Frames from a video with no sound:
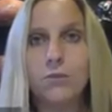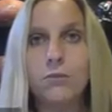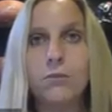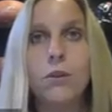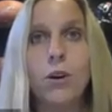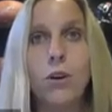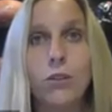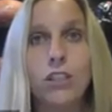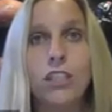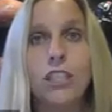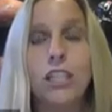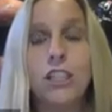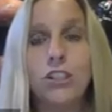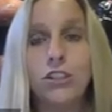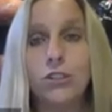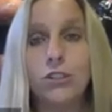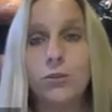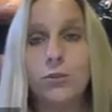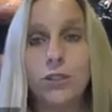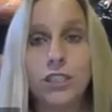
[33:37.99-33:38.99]
Most
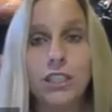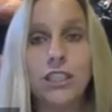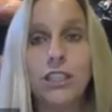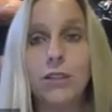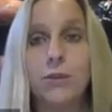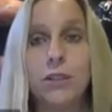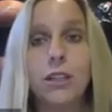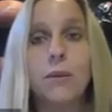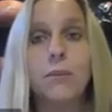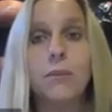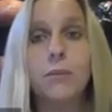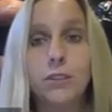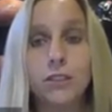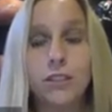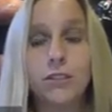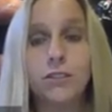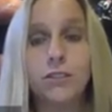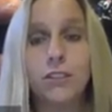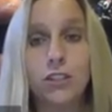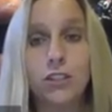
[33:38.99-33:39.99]
issues we're dealing with abuse
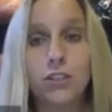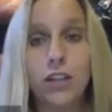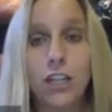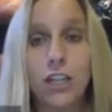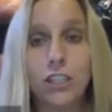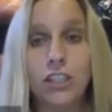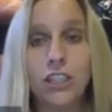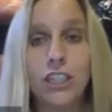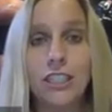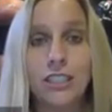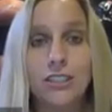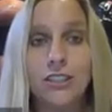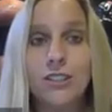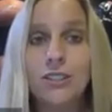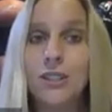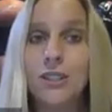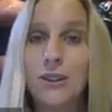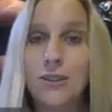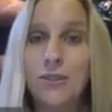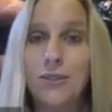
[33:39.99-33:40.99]
of discretion.
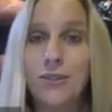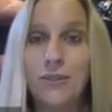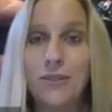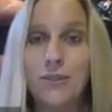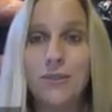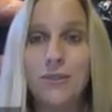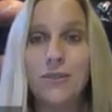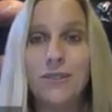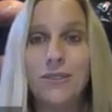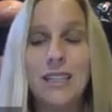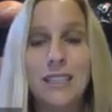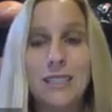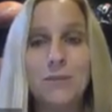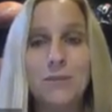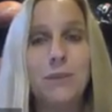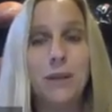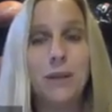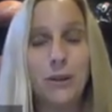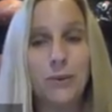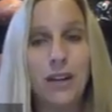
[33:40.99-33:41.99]
So it's
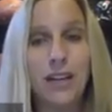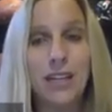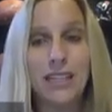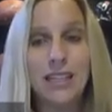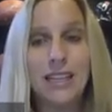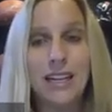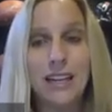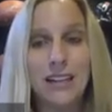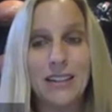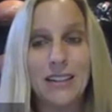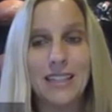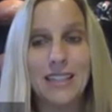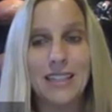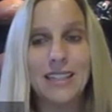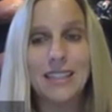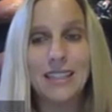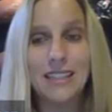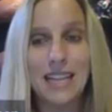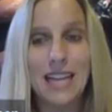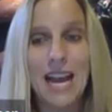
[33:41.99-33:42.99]
built right in there that
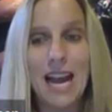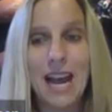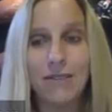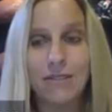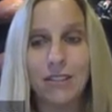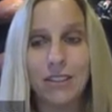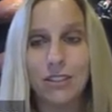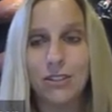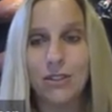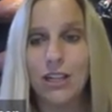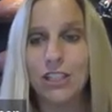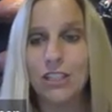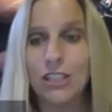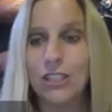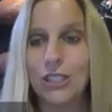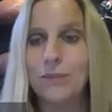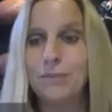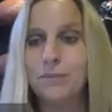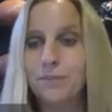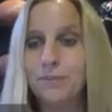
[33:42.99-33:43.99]
they have
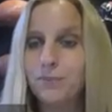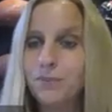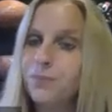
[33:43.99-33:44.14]
discretion.